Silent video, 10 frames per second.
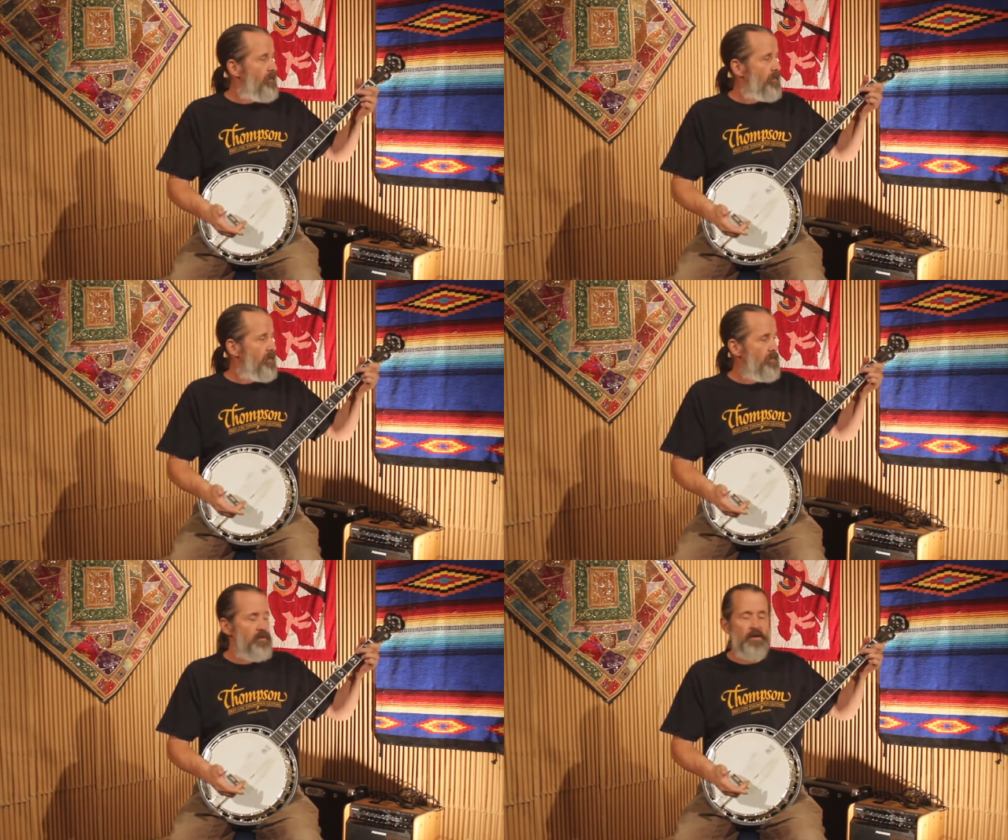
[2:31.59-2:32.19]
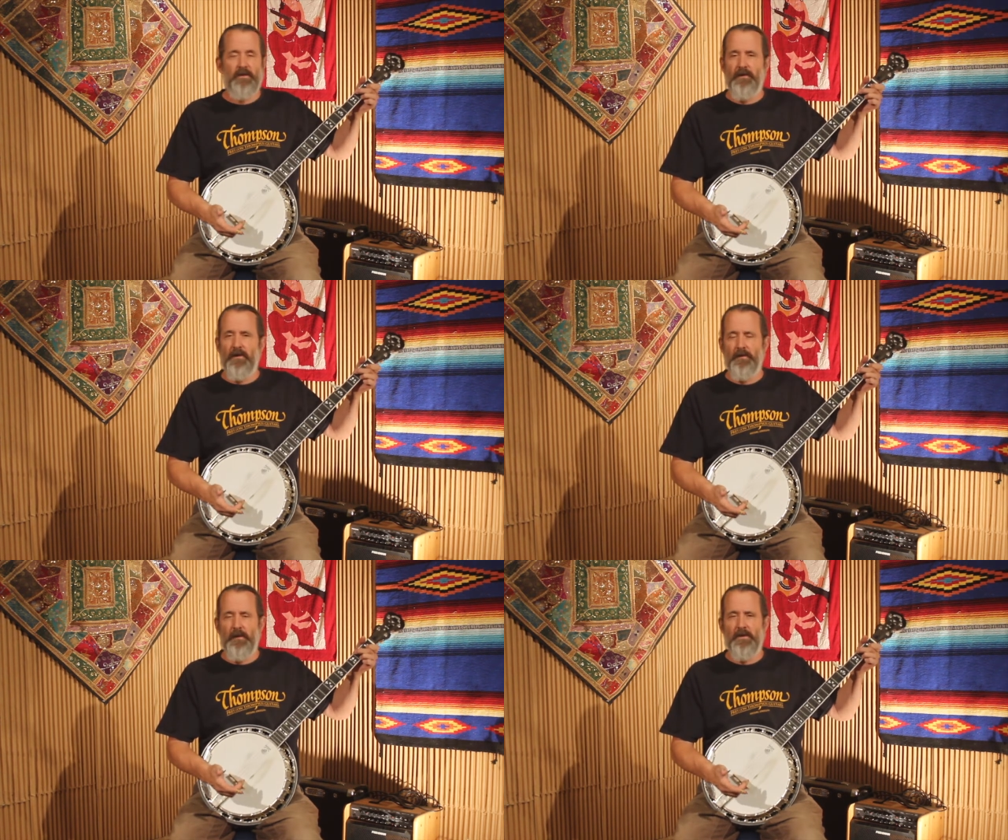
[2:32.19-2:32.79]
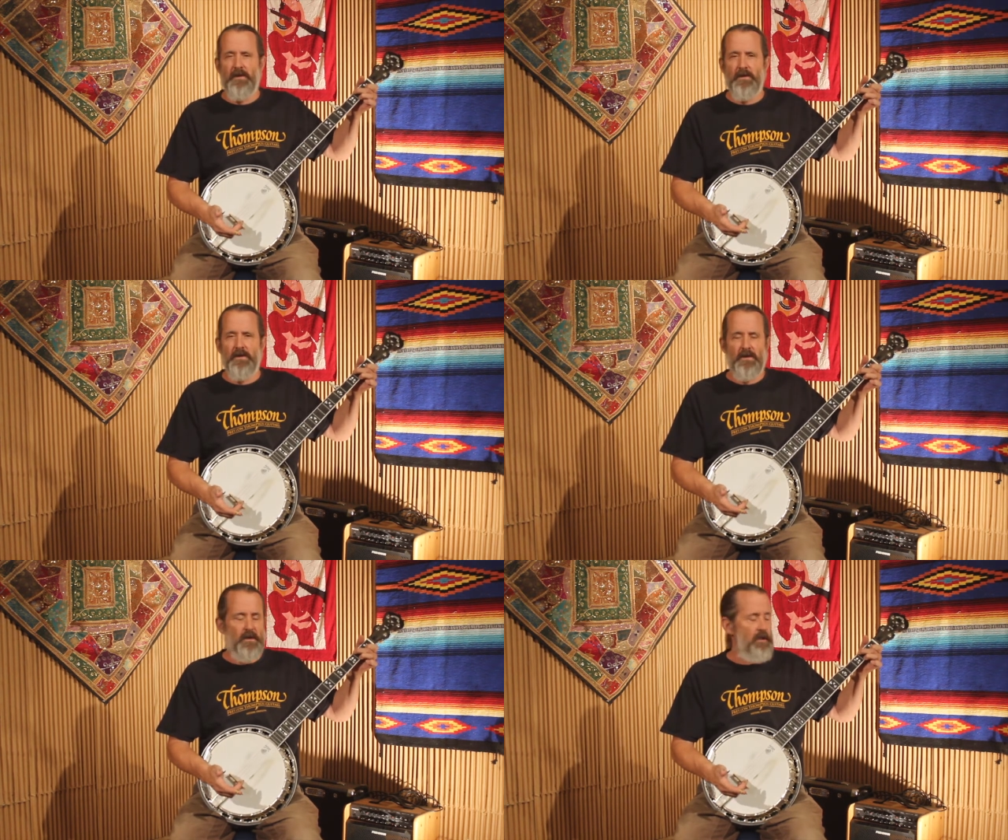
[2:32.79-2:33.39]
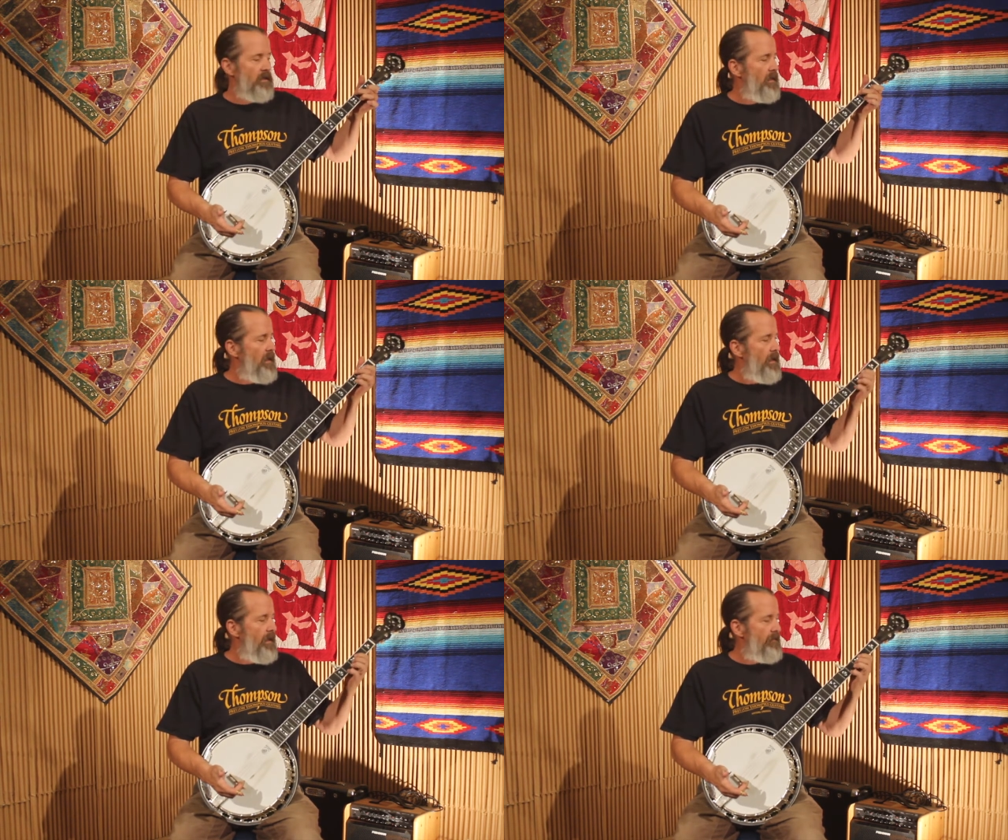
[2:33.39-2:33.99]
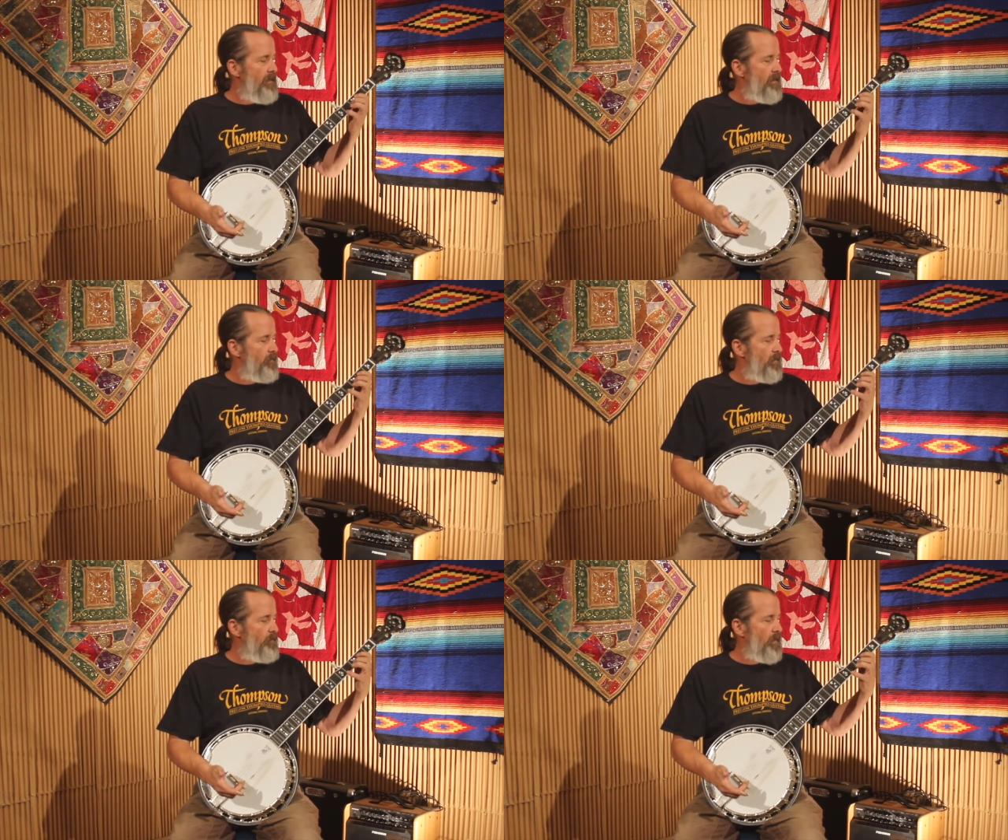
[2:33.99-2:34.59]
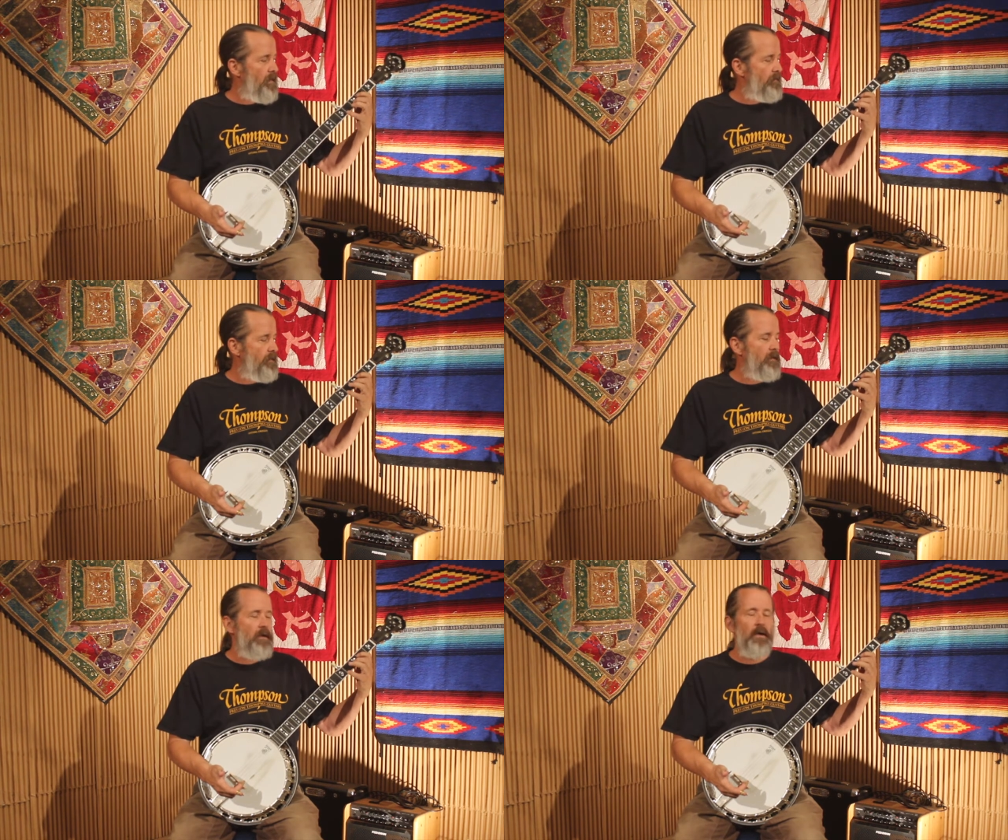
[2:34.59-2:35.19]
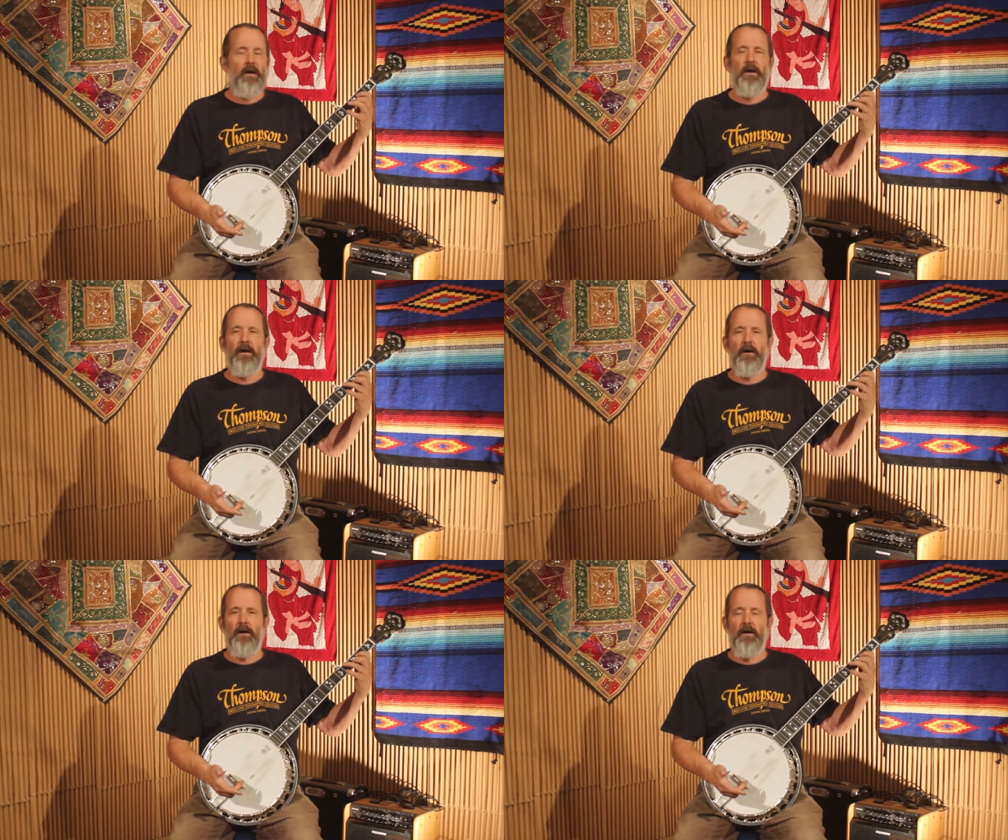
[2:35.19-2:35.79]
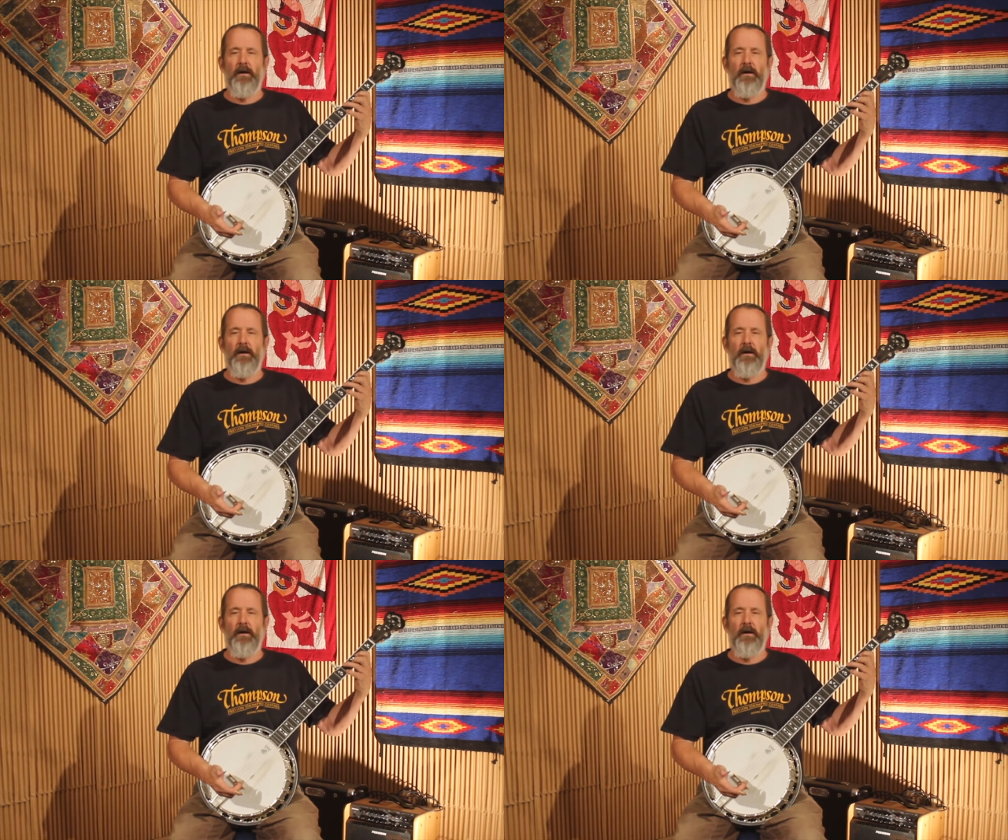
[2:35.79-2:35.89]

I'm going to use this first position C, and then I'm going to probably uh,